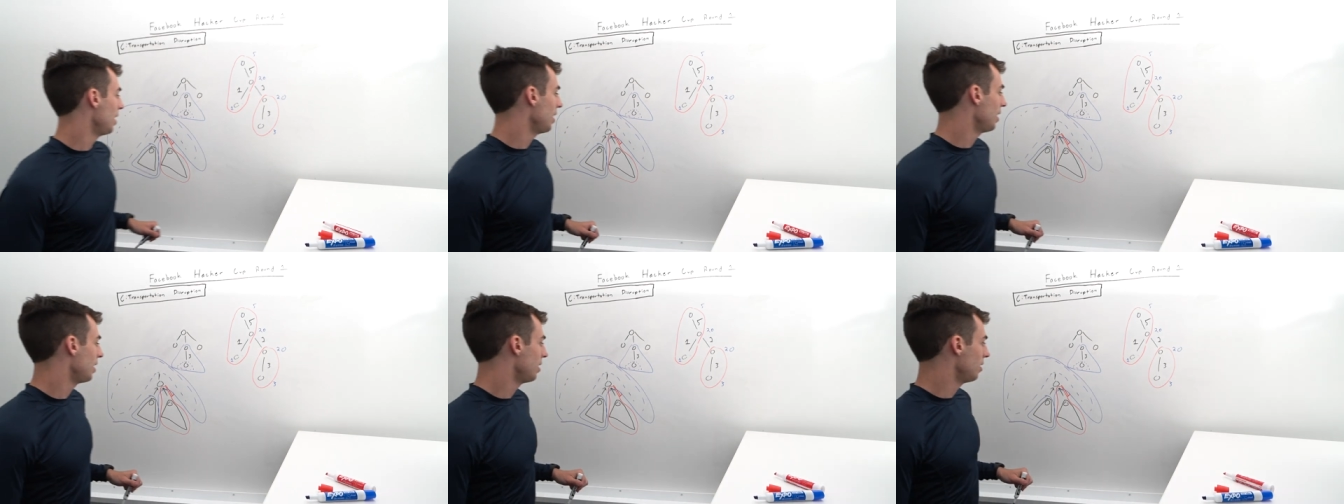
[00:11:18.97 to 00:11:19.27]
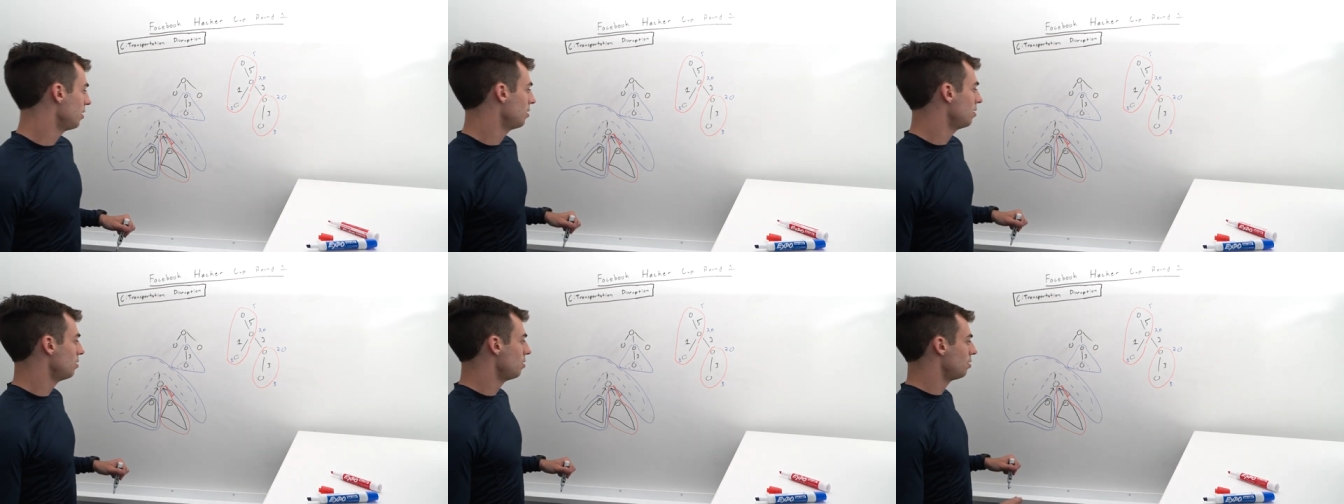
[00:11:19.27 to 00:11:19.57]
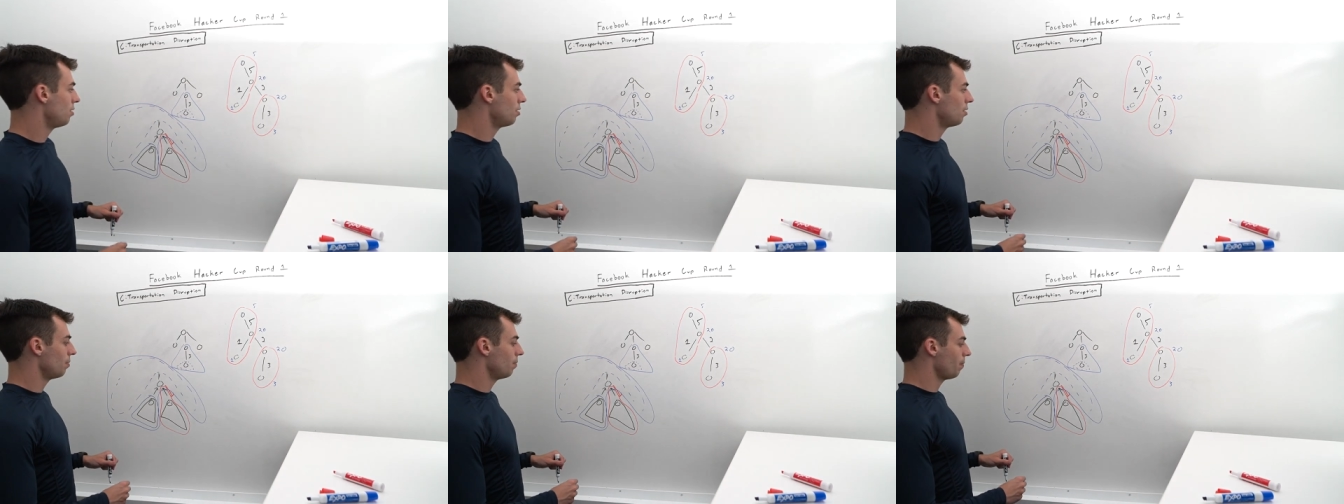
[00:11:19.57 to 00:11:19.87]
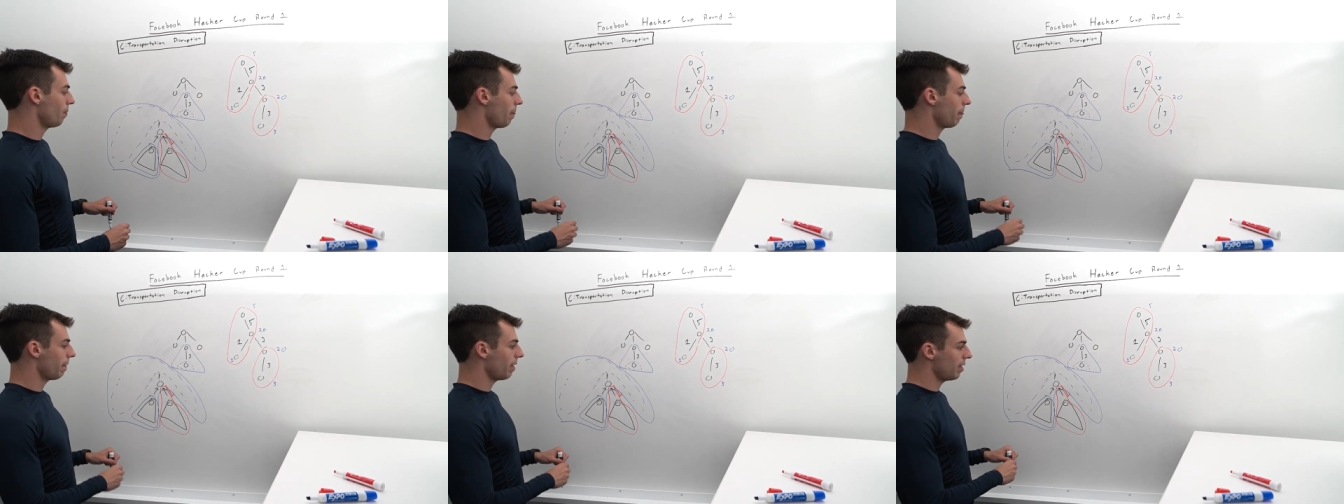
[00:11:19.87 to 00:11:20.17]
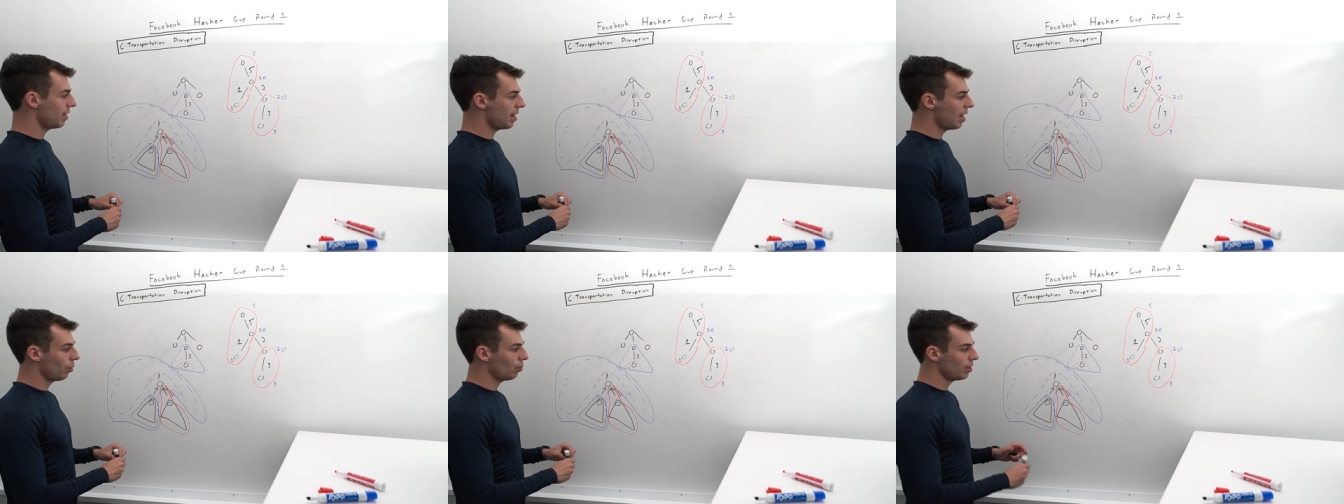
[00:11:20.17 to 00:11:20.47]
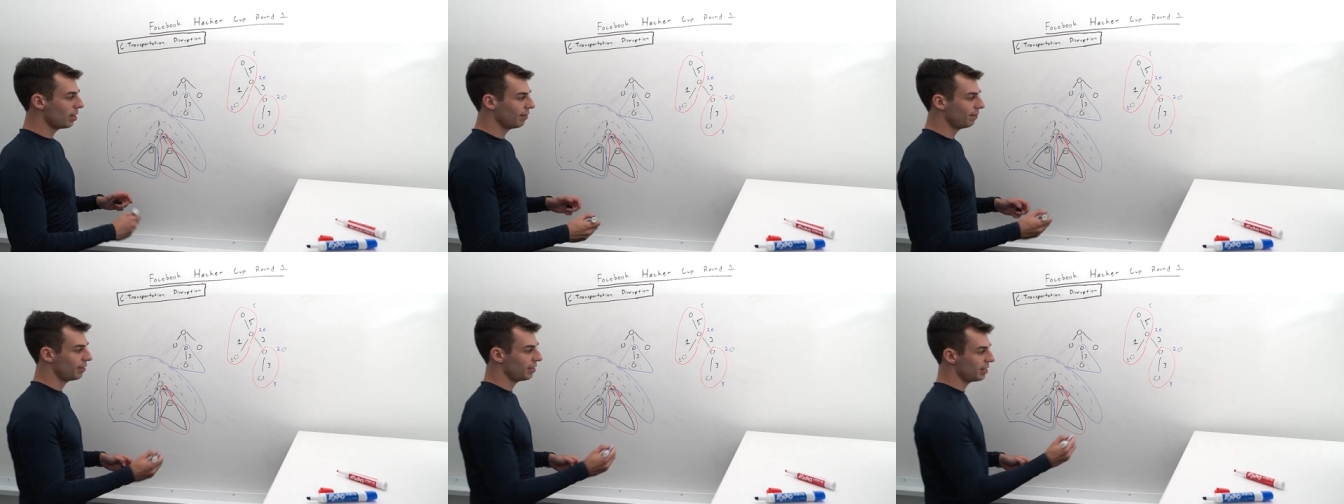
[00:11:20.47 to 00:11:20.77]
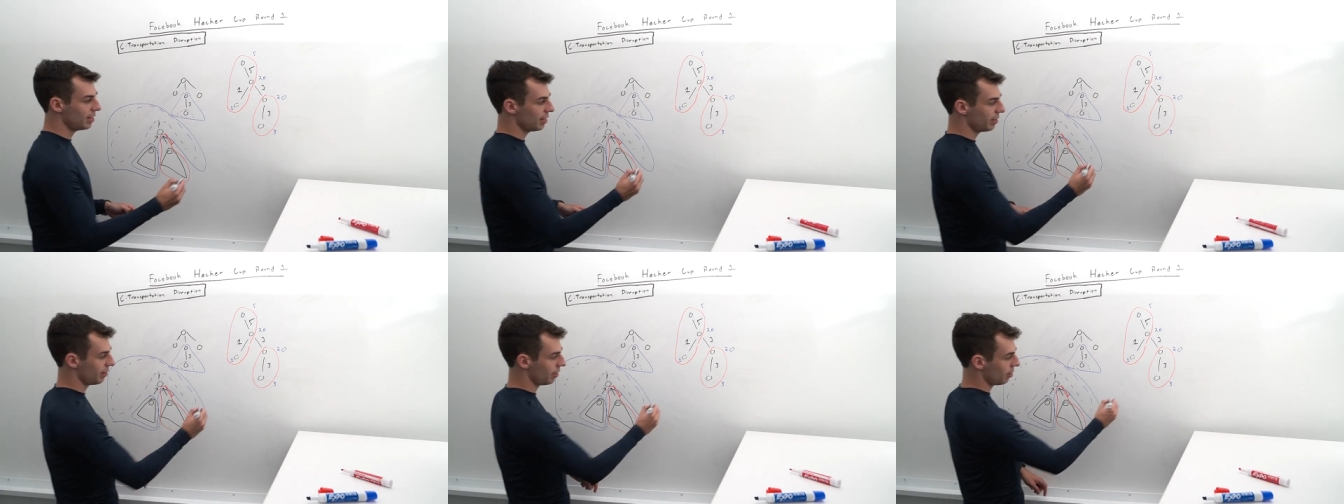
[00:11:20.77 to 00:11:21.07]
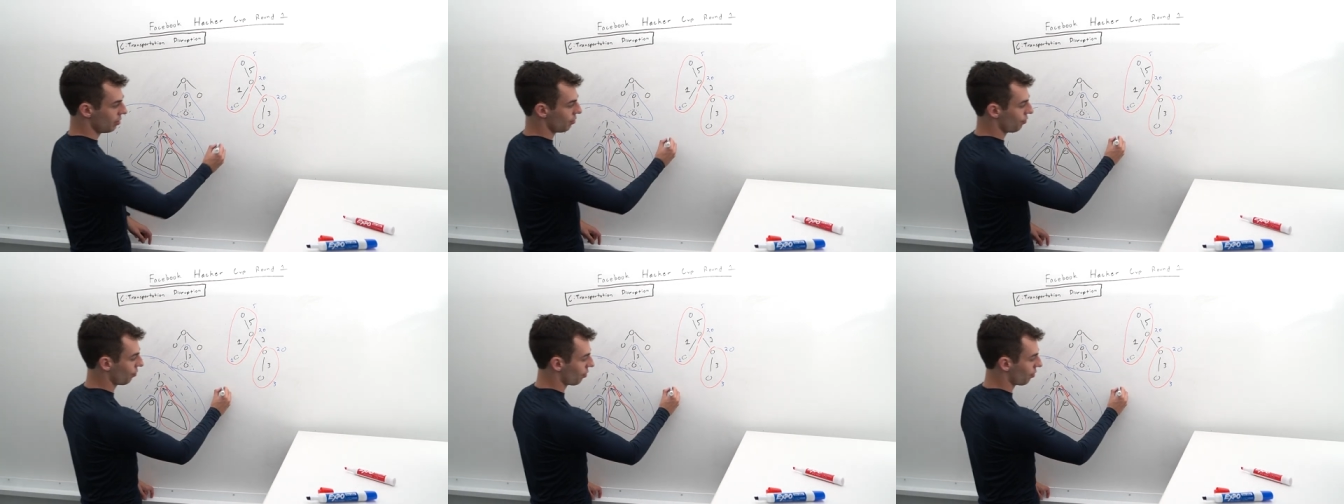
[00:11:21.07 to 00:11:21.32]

is now we have the distance